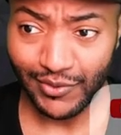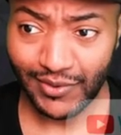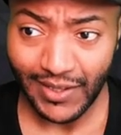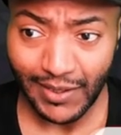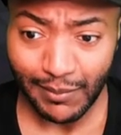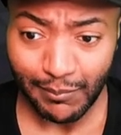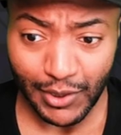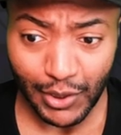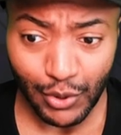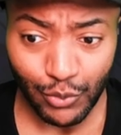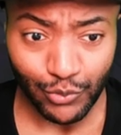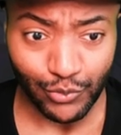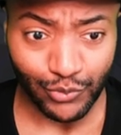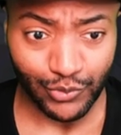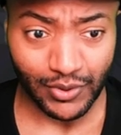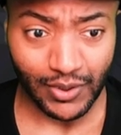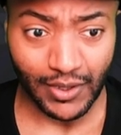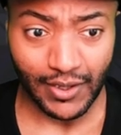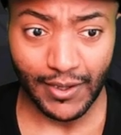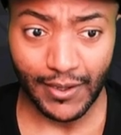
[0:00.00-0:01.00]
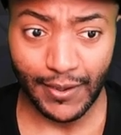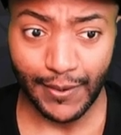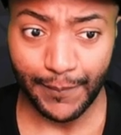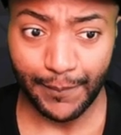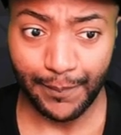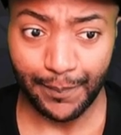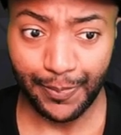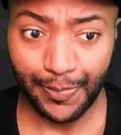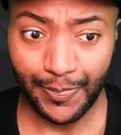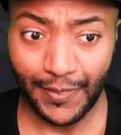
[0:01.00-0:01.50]
team news,
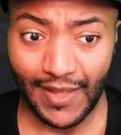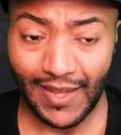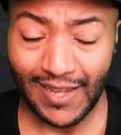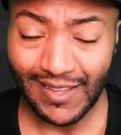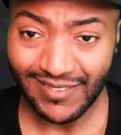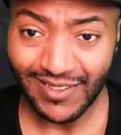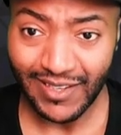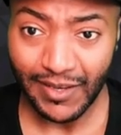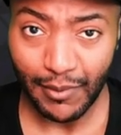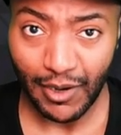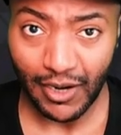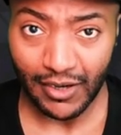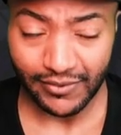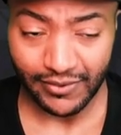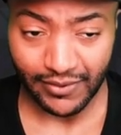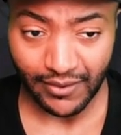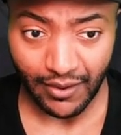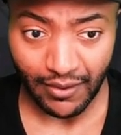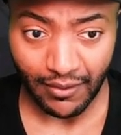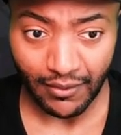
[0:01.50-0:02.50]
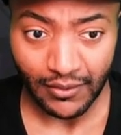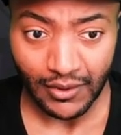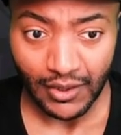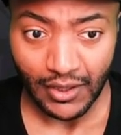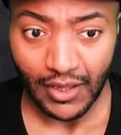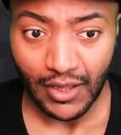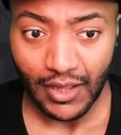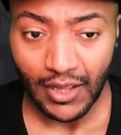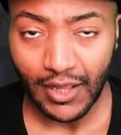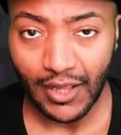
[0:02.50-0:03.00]
Anthony Martial,
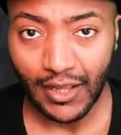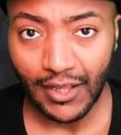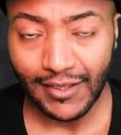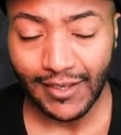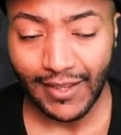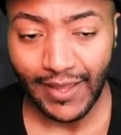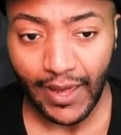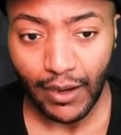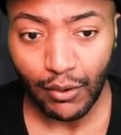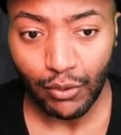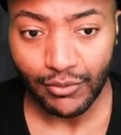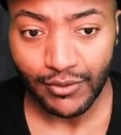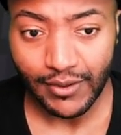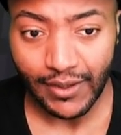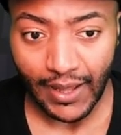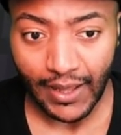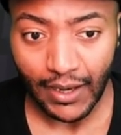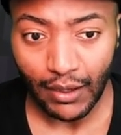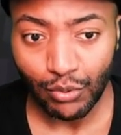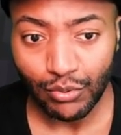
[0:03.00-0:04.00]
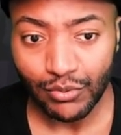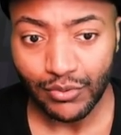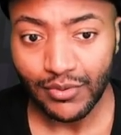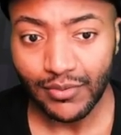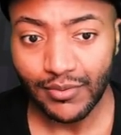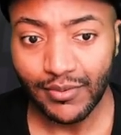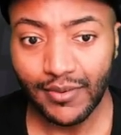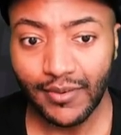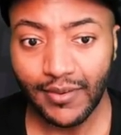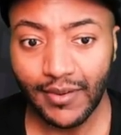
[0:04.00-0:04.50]
Diogo, Dalot,
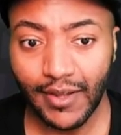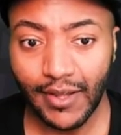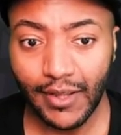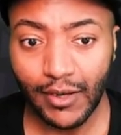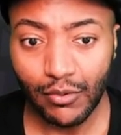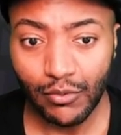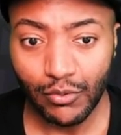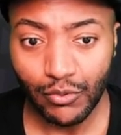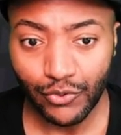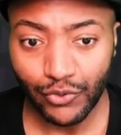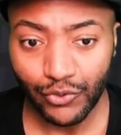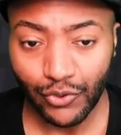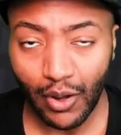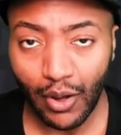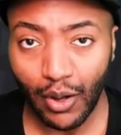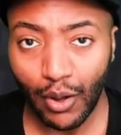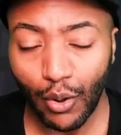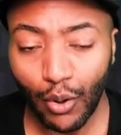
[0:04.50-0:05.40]
and Luke Shaw